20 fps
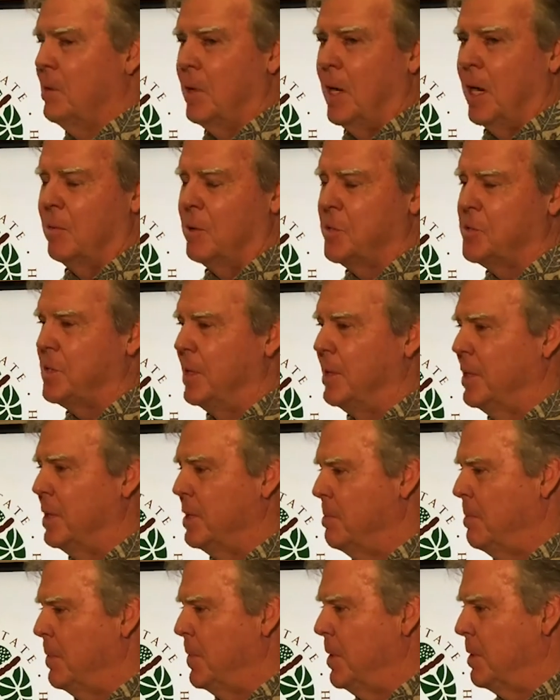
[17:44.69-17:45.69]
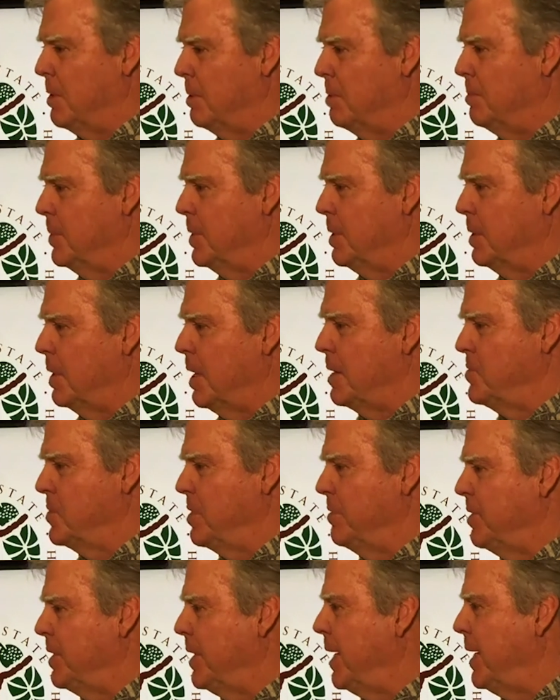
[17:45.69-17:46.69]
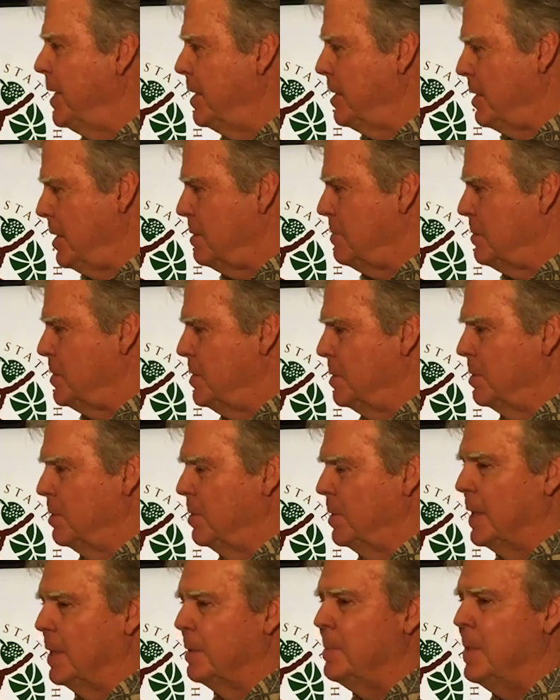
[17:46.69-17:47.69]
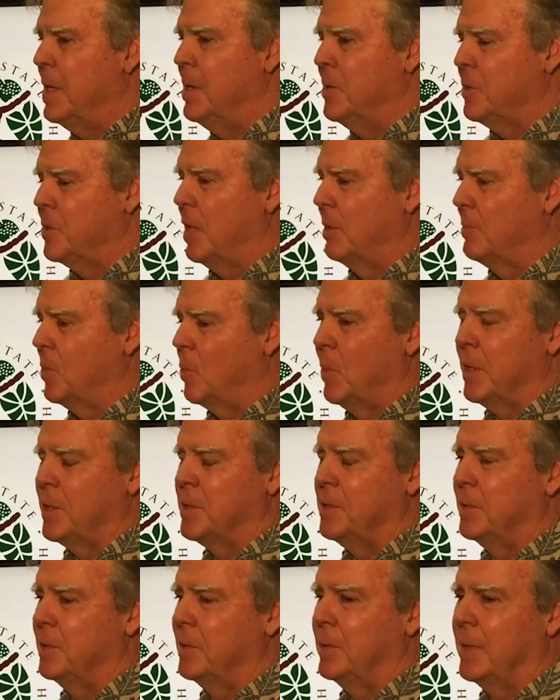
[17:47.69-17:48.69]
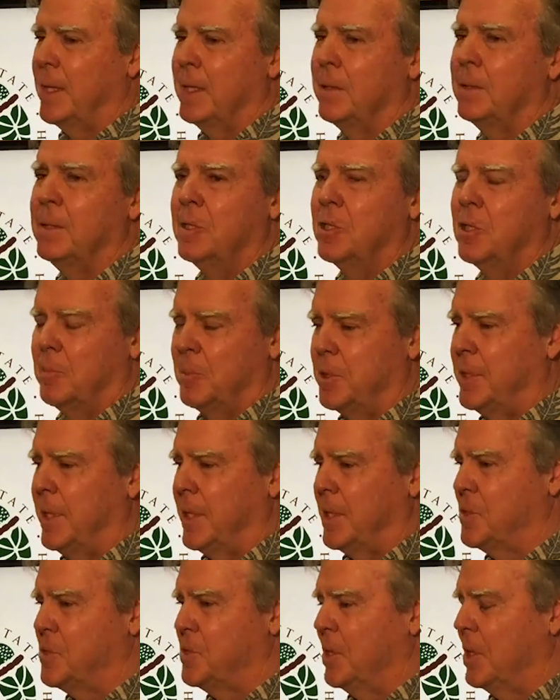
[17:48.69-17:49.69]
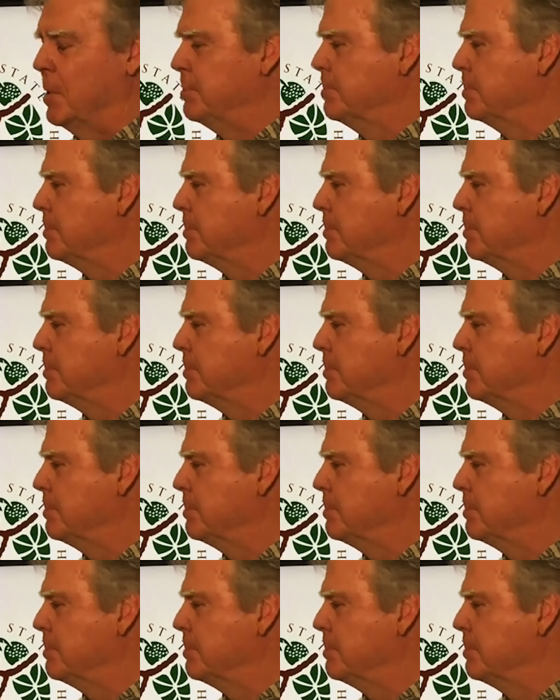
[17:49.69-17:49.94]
risking their lives every day to come to work to protect us all.